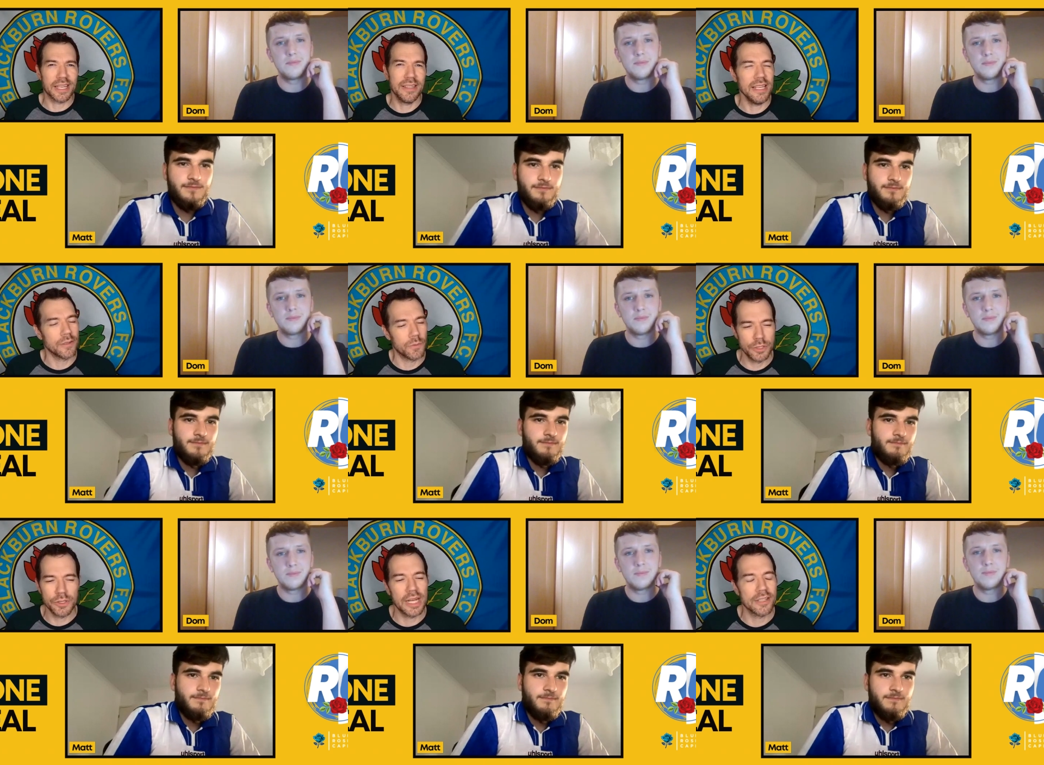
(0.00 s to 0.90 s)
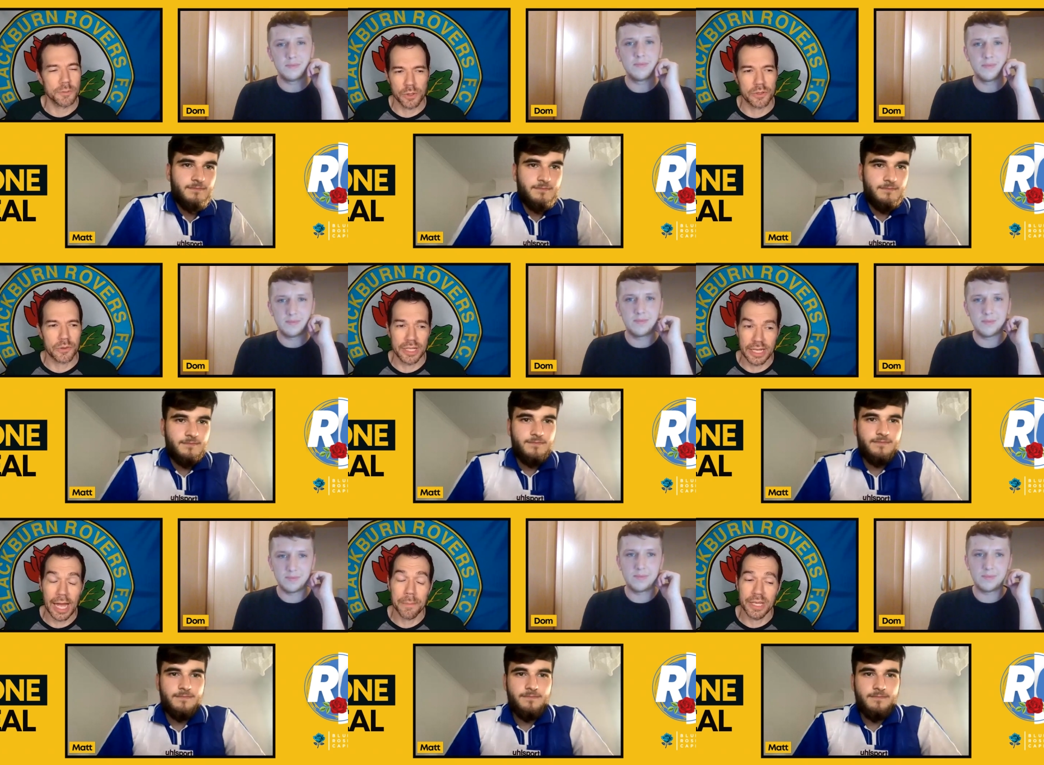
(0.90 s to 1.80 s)
Speaker 1: I think, would you guys both agree
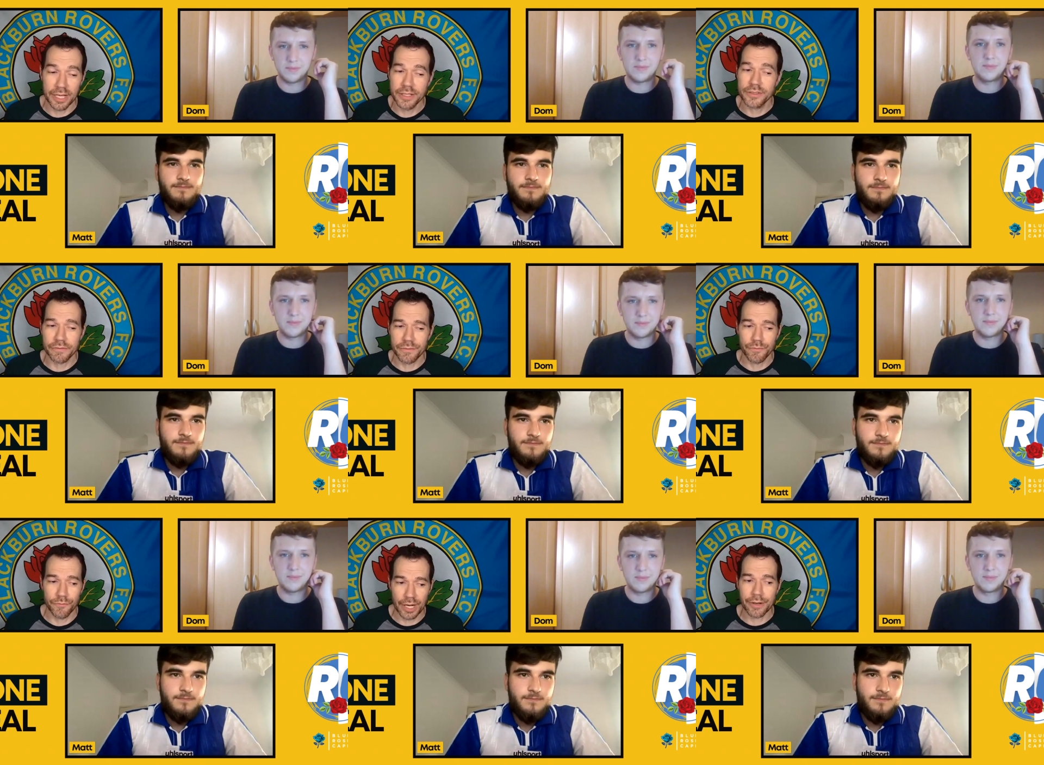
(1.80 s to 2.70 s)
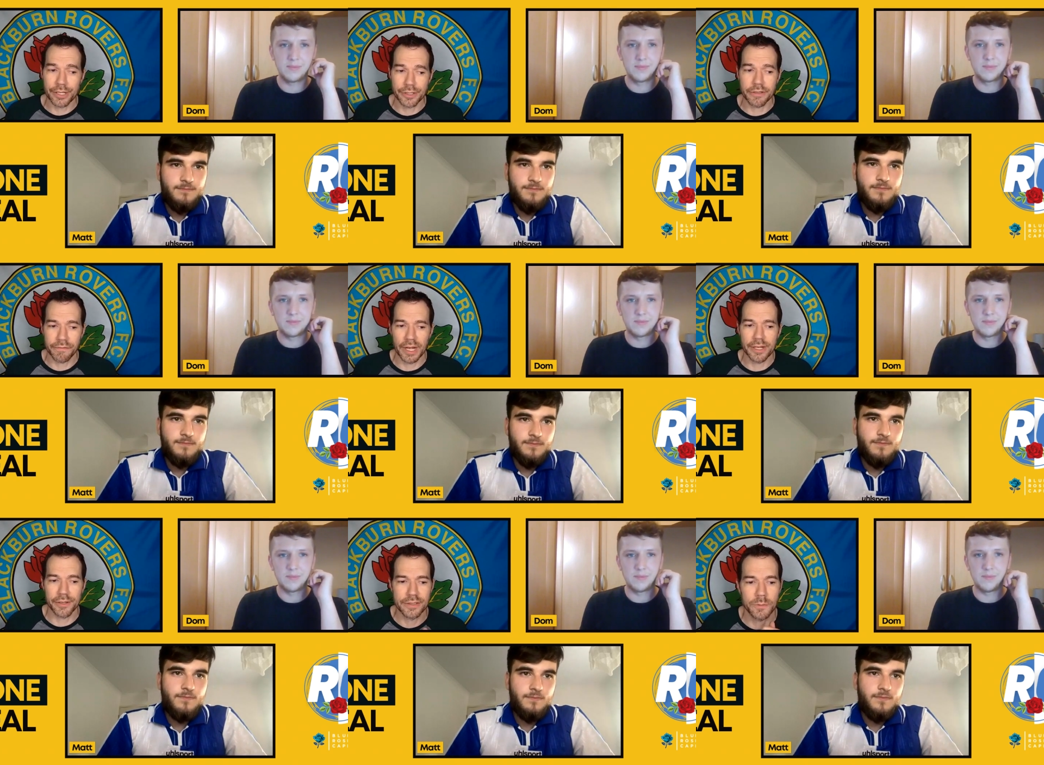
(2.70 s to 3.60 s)
Nyambe is a very good
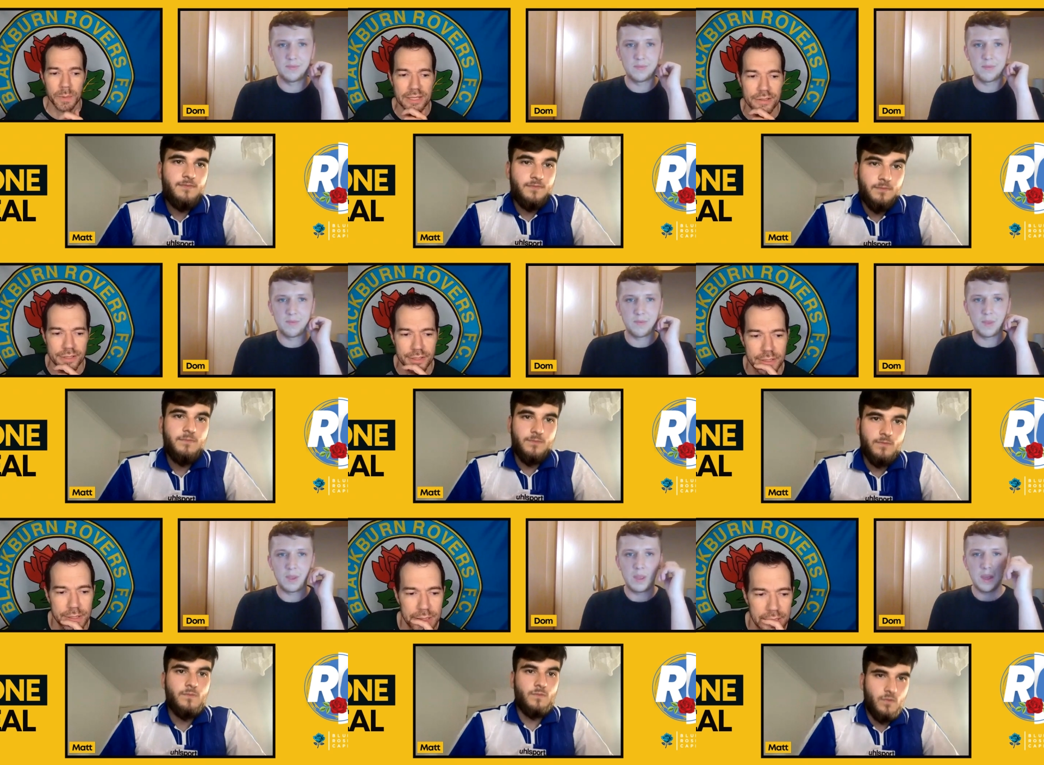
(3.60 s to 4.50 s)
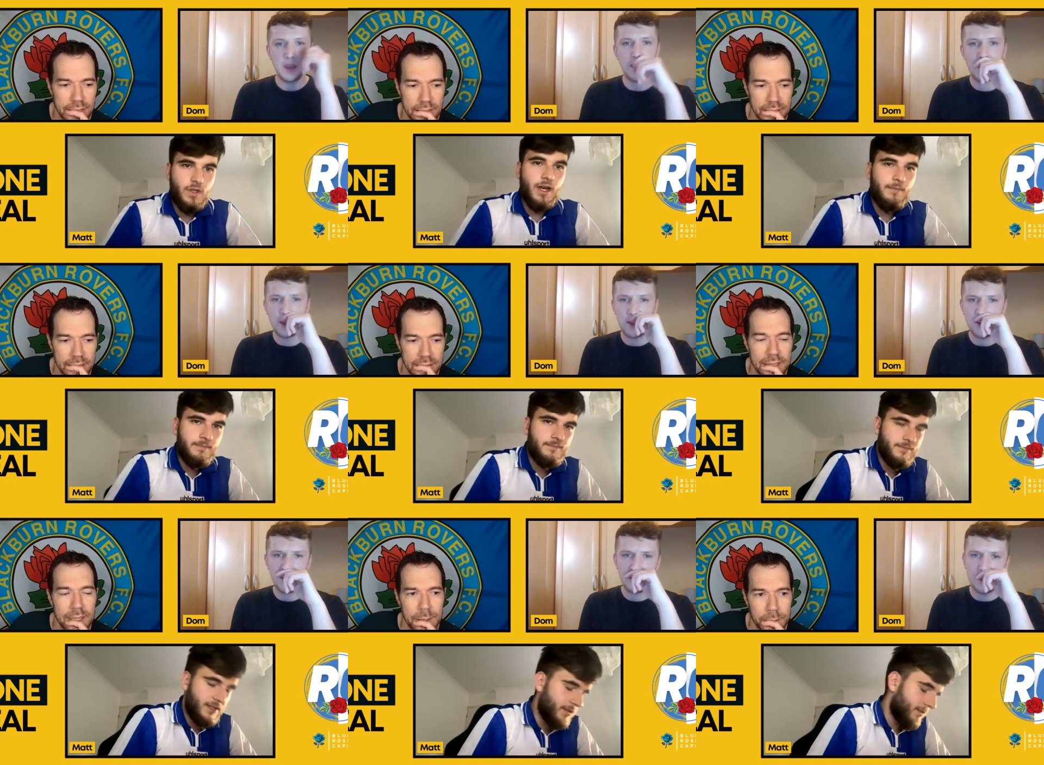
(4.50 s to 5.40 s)
defender in space? Yeah, yeah.
Speaker 2: You,
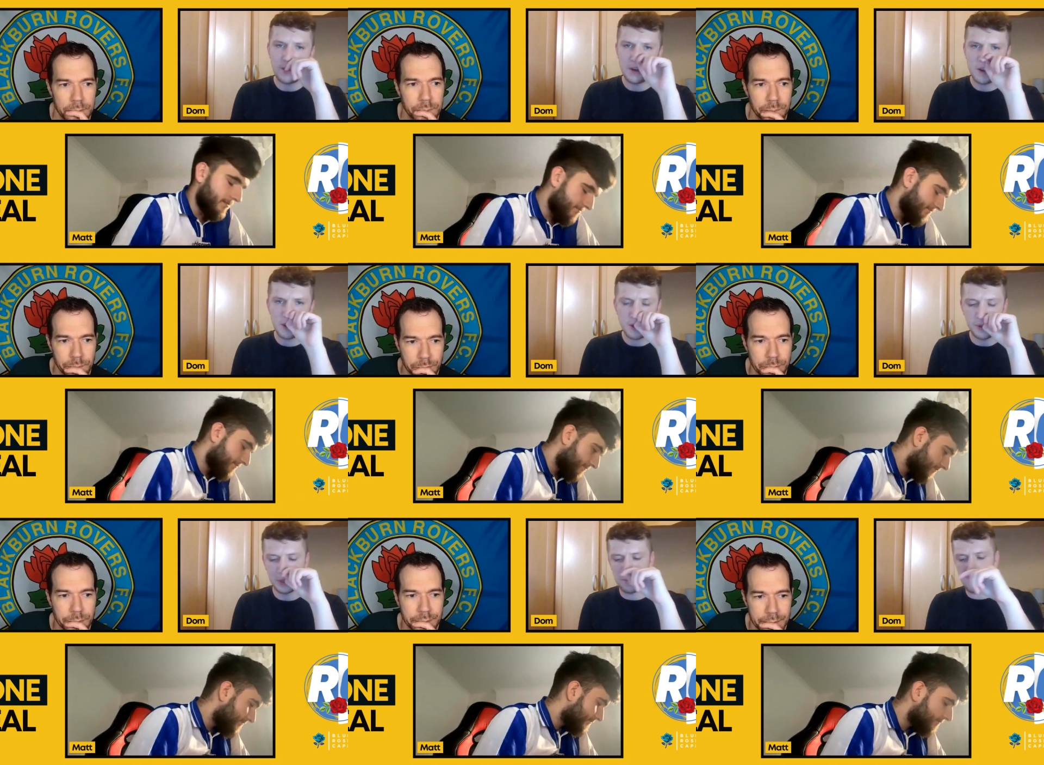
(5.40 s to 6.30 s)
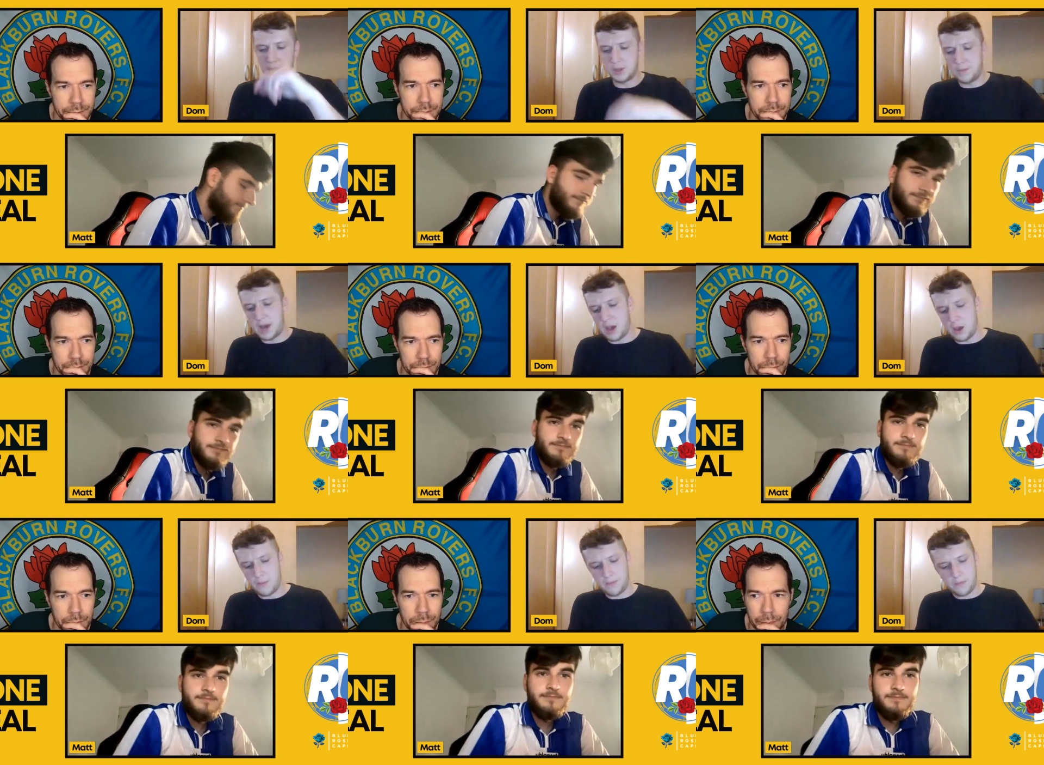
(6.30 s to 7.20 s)
yeah. you could argue is a he was a
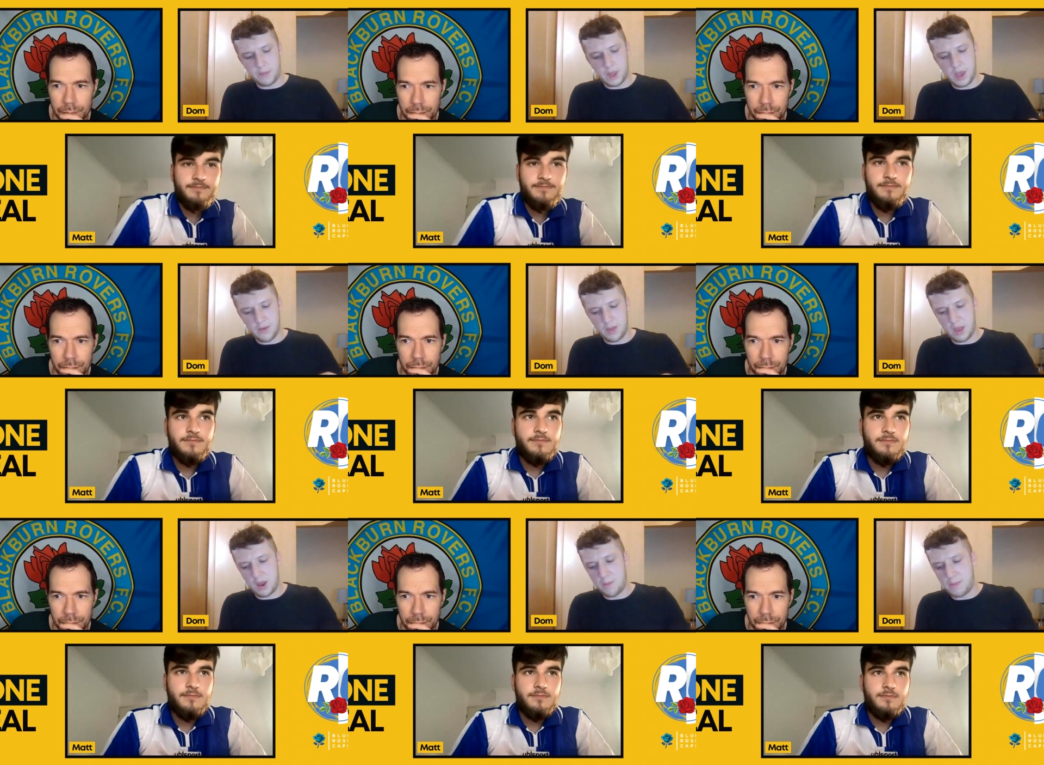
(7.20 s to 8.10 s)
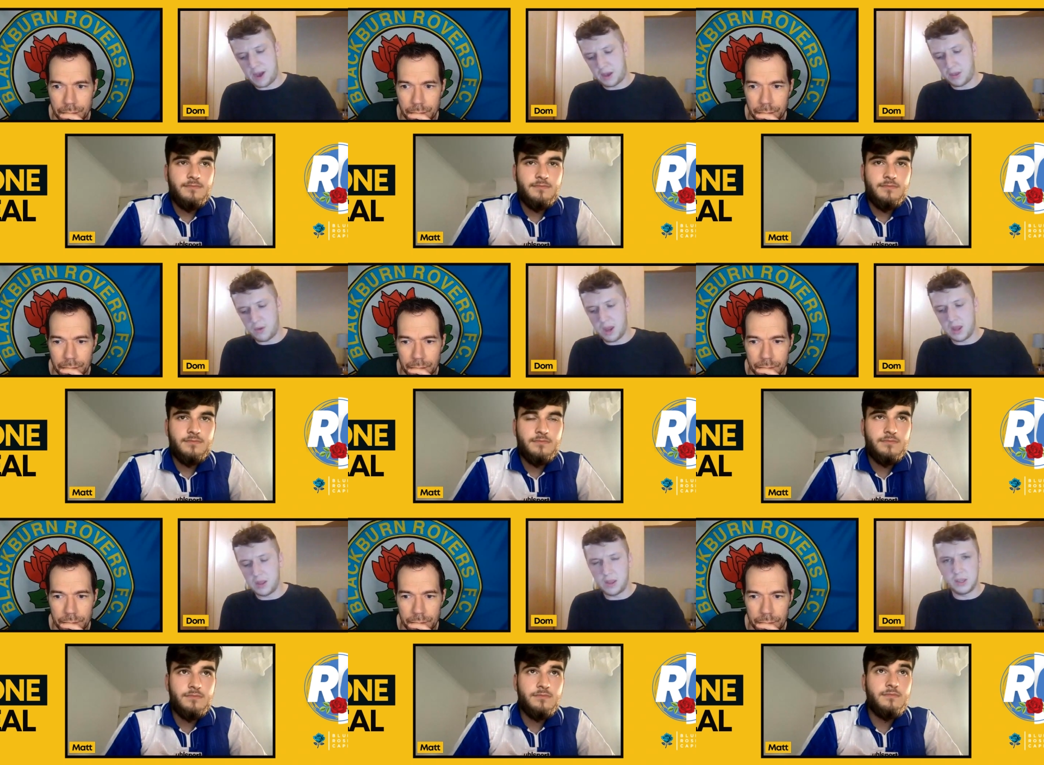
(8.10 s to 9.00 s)
better even in a back three
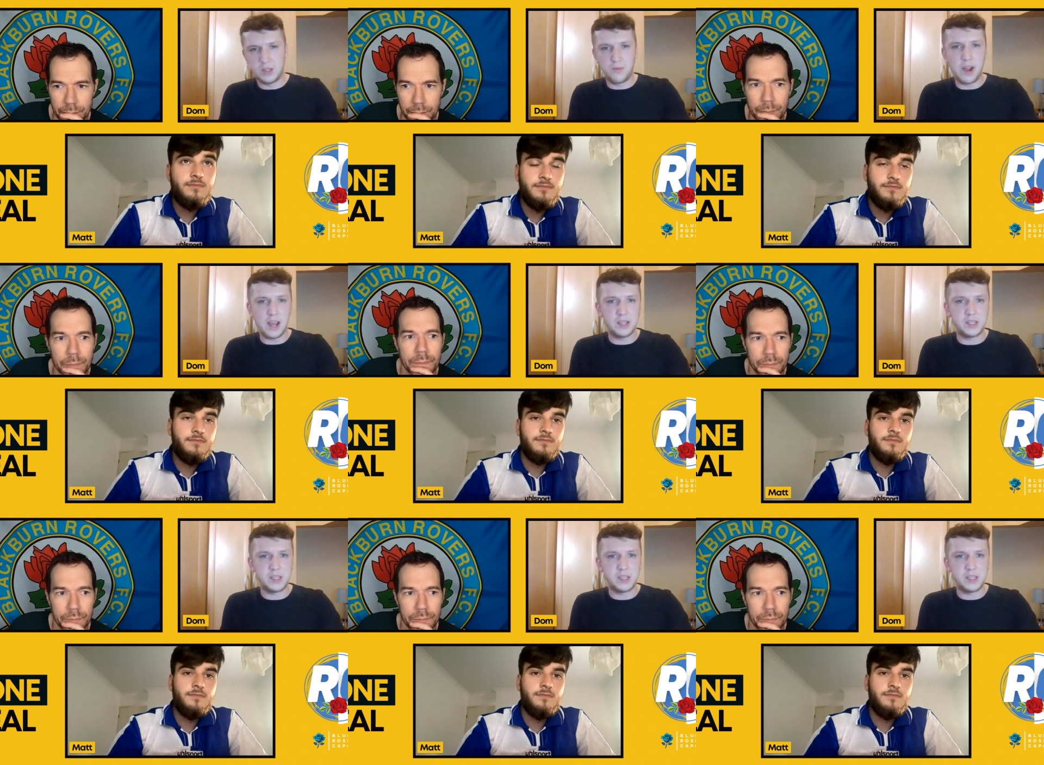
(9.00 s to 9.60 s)
and as a right